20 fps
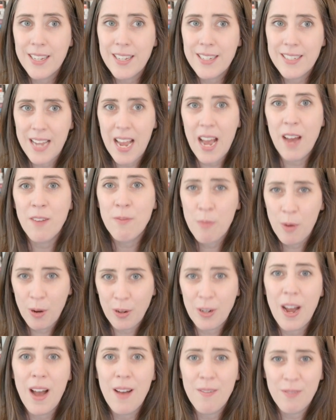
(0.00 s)
to have more
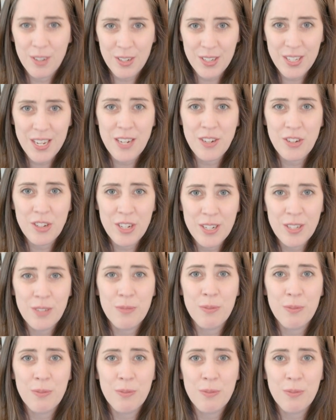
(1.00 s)
conversations